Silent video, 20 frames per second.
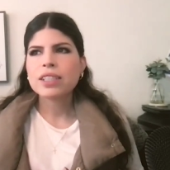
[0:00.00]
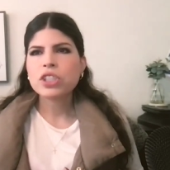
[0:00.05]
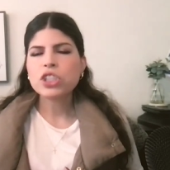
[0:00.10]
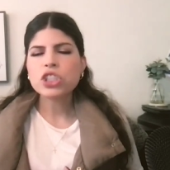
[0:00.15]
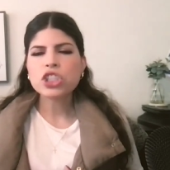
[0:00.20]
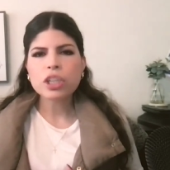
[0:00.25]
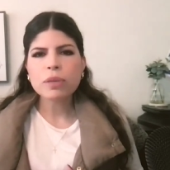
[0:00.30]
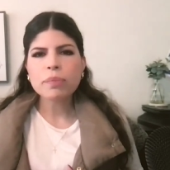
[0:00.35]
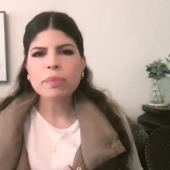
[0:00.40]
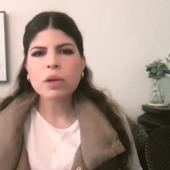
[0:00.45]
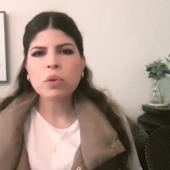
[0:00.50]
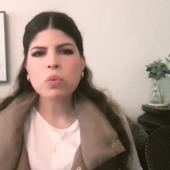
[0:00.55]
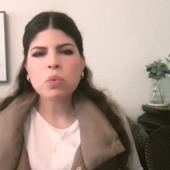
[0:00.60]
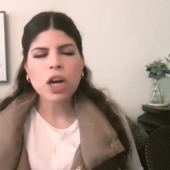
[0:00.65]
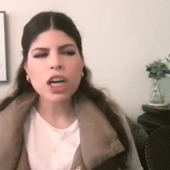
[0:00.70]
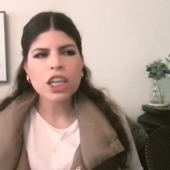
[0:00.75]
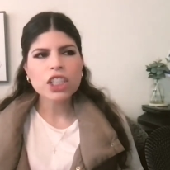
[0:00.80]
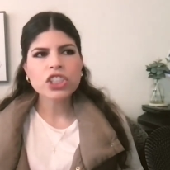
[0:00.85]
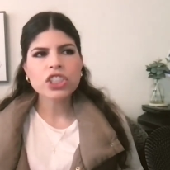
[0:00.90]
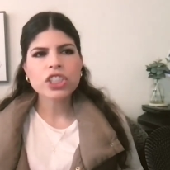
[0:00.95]
you shouldn't be
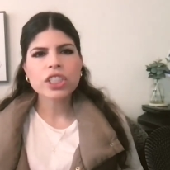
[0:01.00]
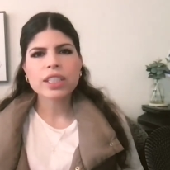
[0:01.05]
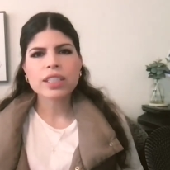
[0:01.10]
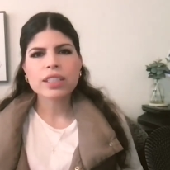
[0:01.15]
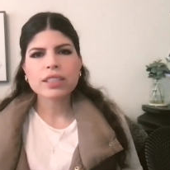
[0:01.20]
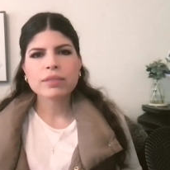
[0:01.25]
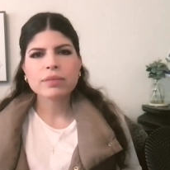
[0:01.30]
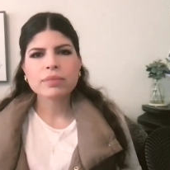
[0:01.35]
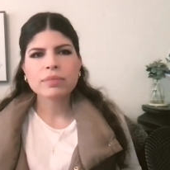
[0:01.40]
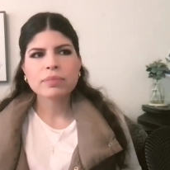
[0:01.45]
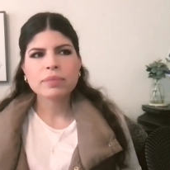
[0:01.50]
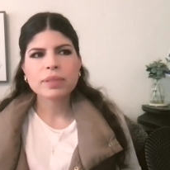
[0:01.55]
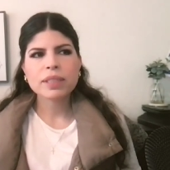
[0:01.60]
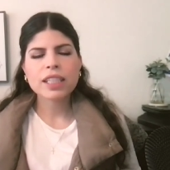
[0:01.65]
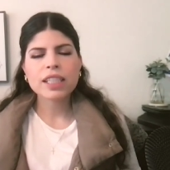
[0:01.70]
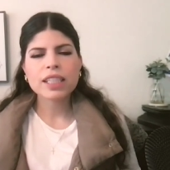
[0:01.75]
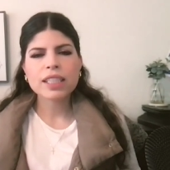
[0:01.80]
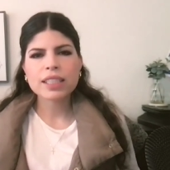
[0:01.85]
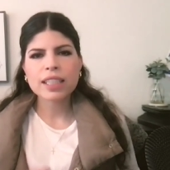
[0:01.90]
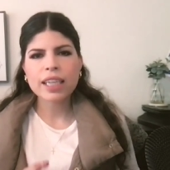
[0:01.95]
watching
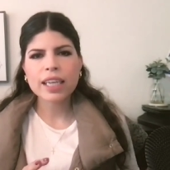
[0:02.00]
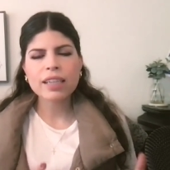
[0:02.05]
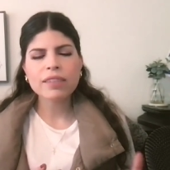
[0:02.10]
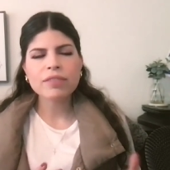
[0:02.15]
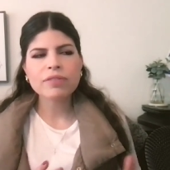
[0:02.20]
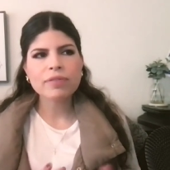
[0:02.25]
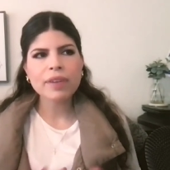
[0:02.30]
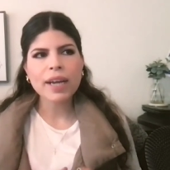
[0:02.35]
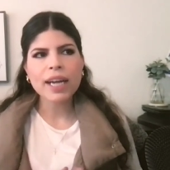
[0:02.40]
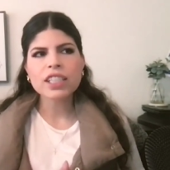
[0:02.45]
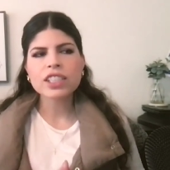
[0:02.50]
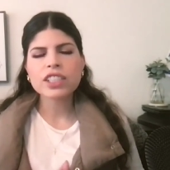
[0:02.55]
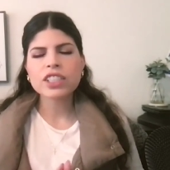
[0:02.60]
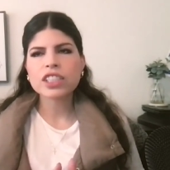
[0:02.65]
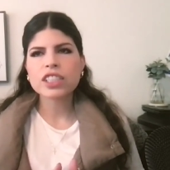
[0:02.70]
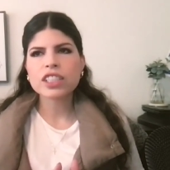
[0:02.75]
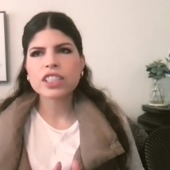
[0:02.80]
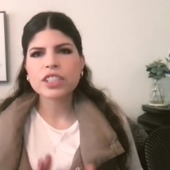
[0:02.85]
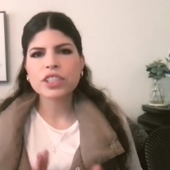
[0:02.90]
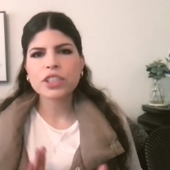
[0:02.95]
because they affect
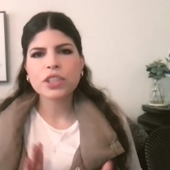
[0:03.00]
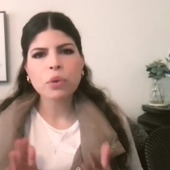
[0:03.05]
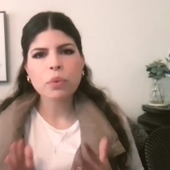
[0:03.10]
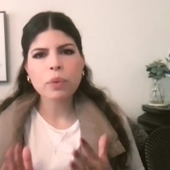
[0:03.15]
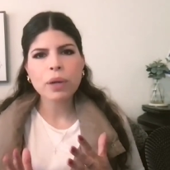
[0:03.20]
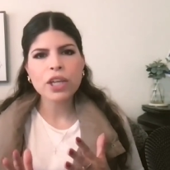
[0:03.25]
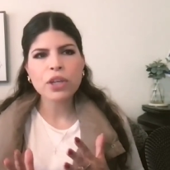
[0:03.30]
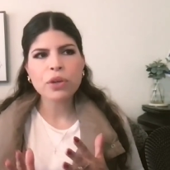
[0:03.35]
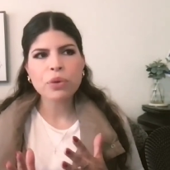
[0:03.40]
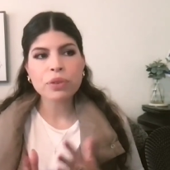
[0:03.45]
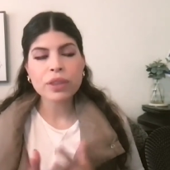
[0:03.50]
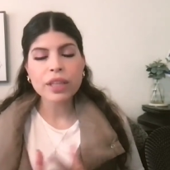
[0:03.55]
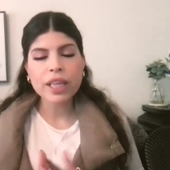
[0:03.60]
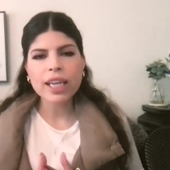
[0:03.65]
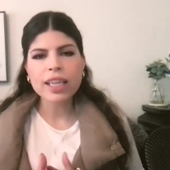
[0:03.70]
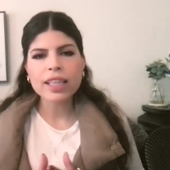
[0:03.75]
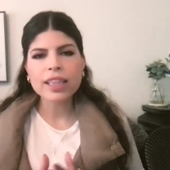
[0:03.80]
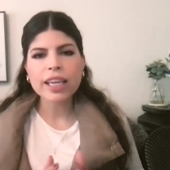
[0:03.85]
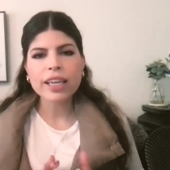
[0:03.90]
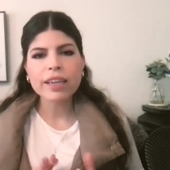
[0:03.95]
the way you
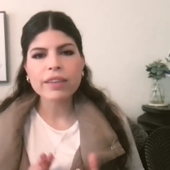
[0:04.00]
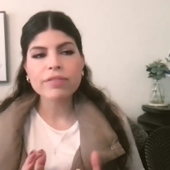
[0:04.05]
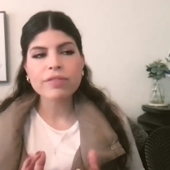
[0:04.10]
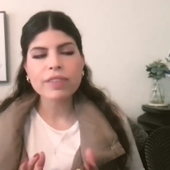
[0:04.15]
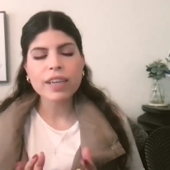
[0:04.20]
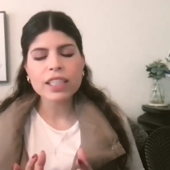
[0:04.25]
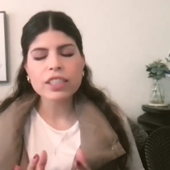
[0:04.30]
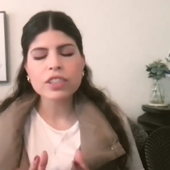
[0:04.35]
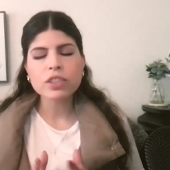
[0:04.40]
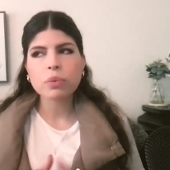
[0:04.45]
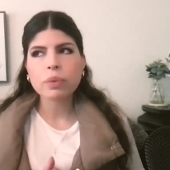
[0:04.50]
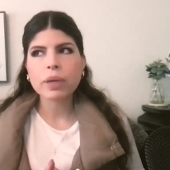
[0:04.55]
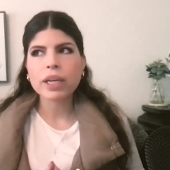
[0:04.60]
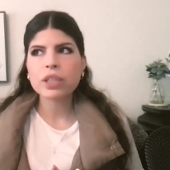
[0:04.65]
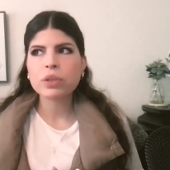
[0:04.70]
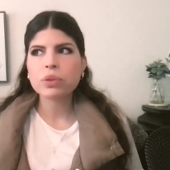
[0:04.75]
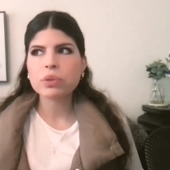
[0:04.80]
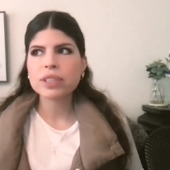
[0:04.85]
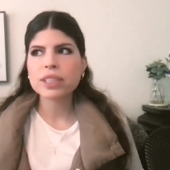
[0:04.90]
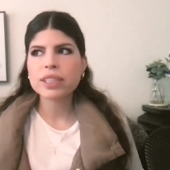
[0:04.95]
think. They affect the way
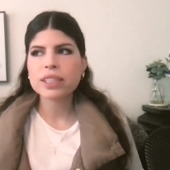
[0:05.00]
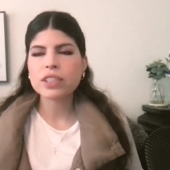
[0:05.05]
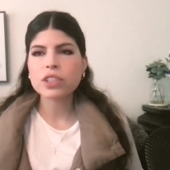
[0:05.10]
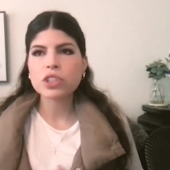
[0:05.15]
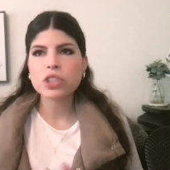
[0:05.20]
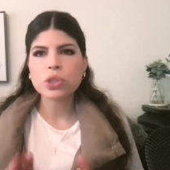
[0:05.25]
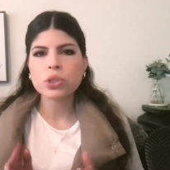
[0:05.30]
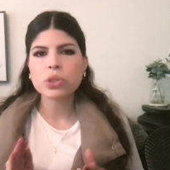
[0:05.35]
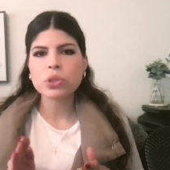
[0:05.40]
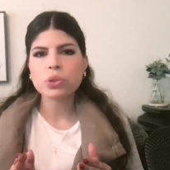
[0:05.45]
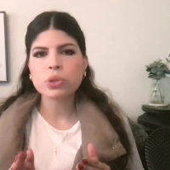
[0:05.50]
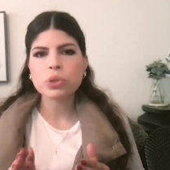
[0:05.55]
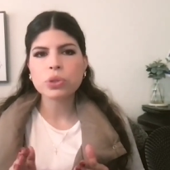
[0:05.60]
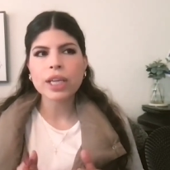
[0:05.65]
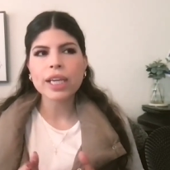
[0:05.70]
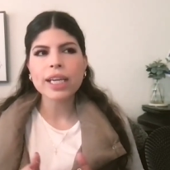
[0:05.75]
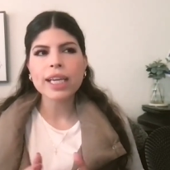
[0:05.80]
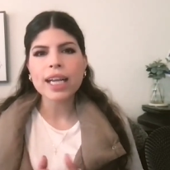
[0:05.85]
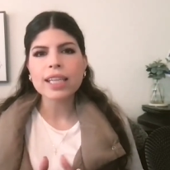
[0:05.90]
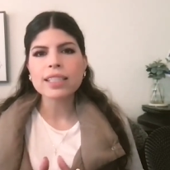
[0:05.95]
you
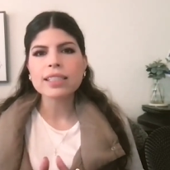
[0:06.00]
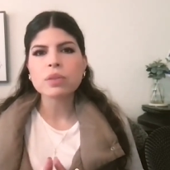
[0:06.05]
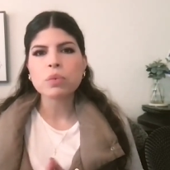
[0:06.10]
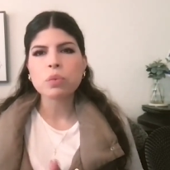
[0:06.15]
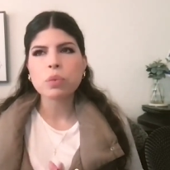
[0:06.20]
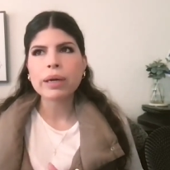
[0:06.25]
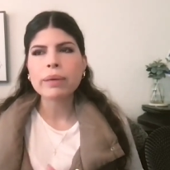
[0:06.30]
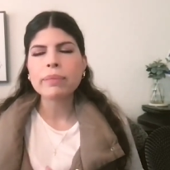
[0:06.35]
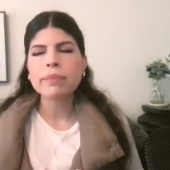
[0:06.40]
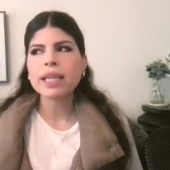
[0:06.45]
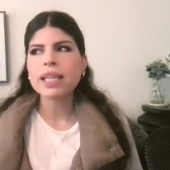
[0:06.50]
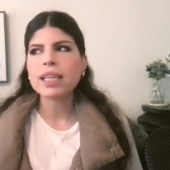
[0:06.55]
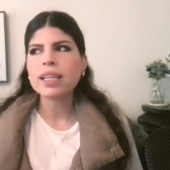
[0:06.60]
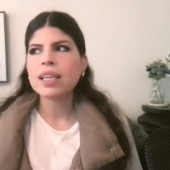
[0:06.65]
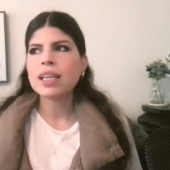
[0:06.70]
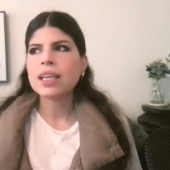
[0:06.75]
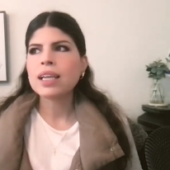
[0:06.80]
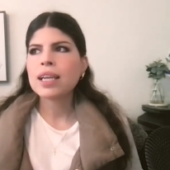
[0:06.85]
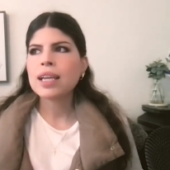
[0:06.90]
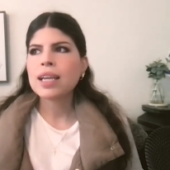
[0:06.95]
think as a woman
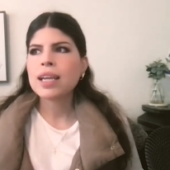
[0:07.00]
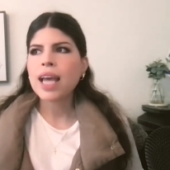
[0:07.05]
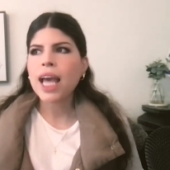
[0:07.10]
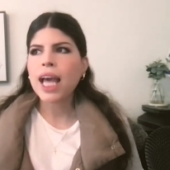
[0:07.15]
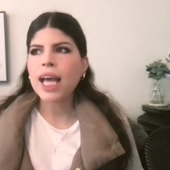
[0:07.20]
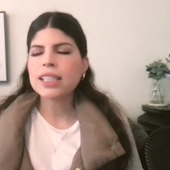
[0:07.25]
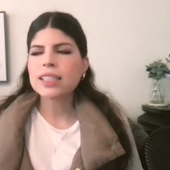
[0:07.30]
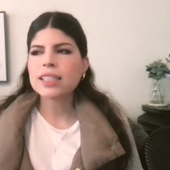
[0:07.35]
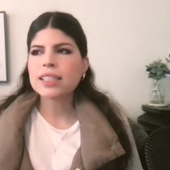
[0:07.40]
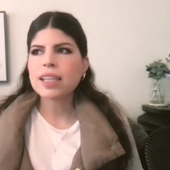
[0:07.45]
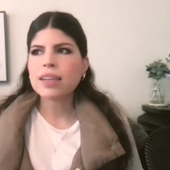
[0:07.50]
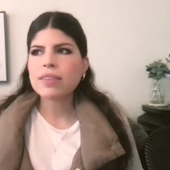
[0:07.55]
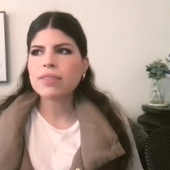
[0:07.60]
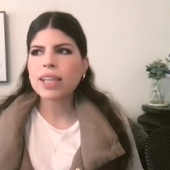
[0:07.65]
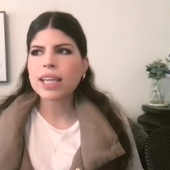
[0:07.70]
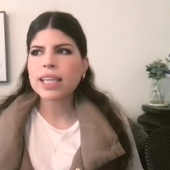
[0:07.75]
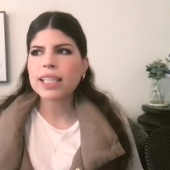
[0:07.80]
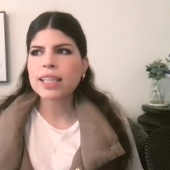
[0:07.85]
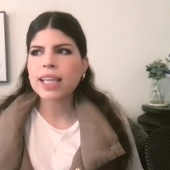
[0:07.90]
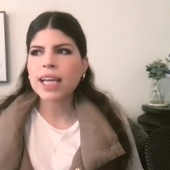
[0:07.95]
and stuff
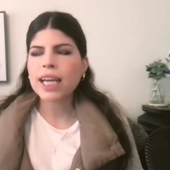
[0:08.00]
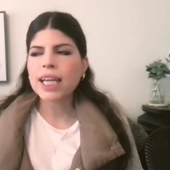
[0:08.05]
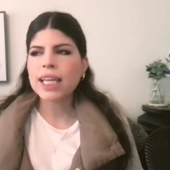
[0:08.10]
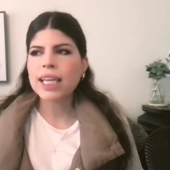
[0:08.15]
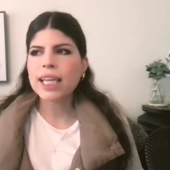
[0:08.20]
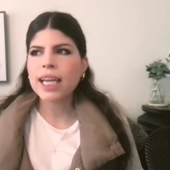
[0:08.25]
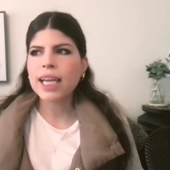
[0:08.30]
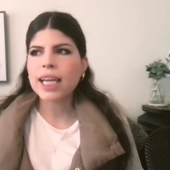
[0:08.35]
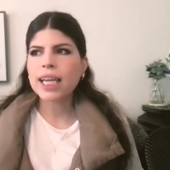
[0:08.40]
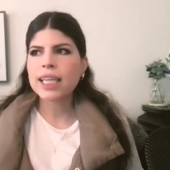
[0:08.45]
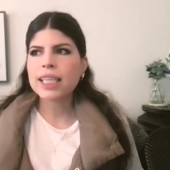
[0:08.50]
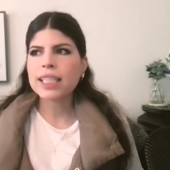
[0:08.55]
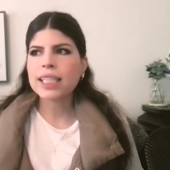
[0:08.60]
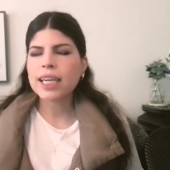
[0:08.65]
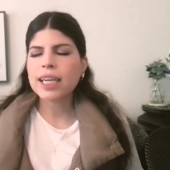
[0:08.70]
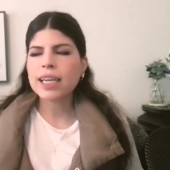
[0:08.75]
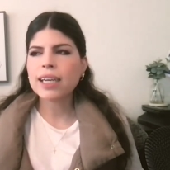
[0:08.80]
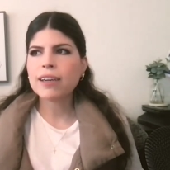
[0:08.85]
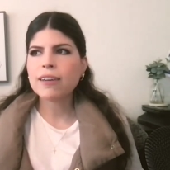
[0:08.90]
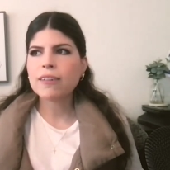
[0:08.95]
like that. And
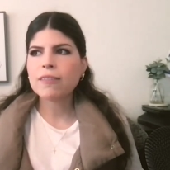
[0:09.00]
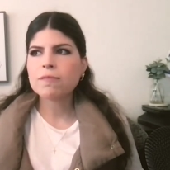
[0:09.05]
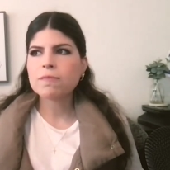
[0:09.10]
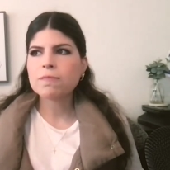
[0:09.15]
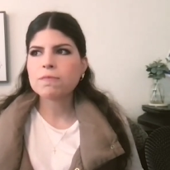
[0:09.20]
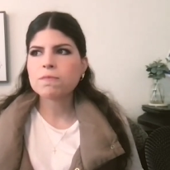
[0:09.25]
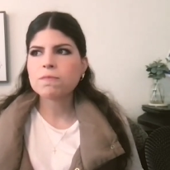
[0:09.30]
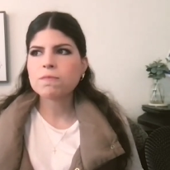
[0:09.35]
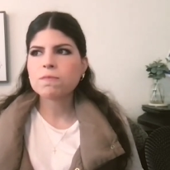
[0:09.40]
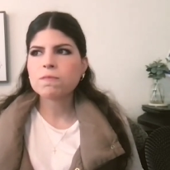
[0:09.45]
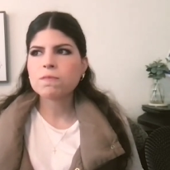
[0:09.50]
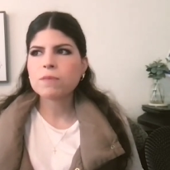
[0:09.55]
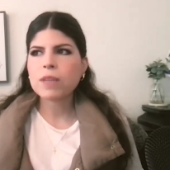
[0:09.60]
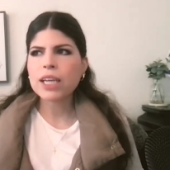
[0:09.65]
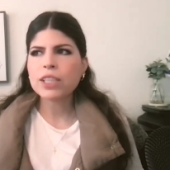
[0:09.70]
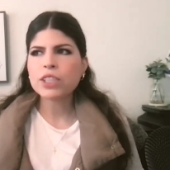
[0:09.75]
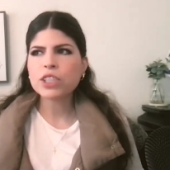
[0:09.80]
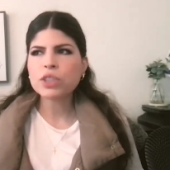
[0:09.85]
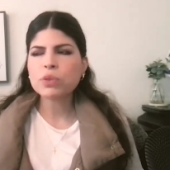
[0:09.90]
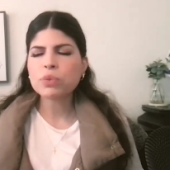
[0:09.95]

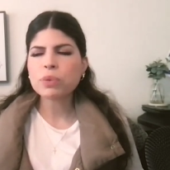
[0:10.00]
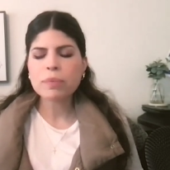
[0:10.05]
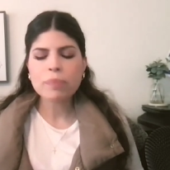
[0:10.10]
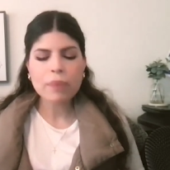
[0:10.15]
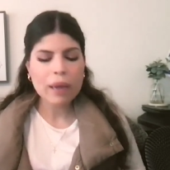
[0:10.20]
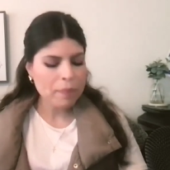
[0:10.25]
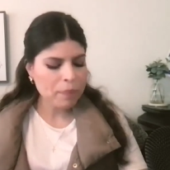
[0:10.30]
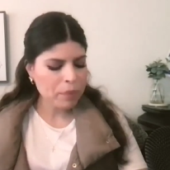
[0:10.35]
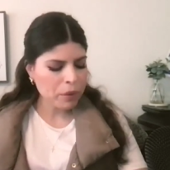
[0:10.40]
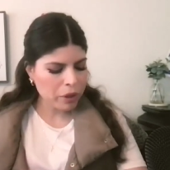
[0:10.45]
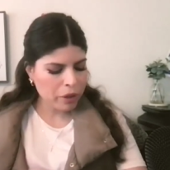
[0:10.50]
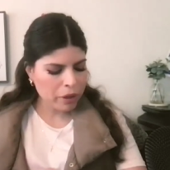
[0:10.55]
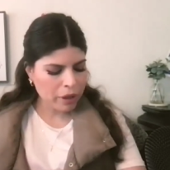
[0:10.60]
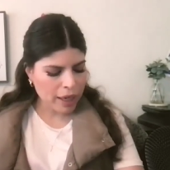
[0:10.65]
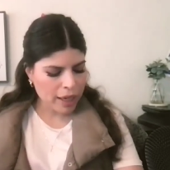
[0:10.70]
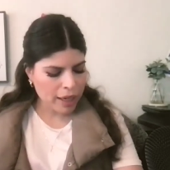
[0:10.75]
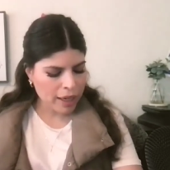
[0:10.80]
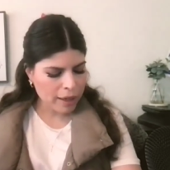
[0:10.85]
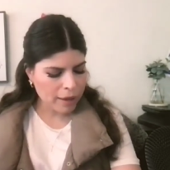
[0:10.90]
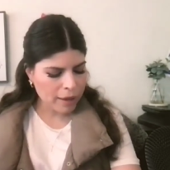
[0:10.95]
I just remember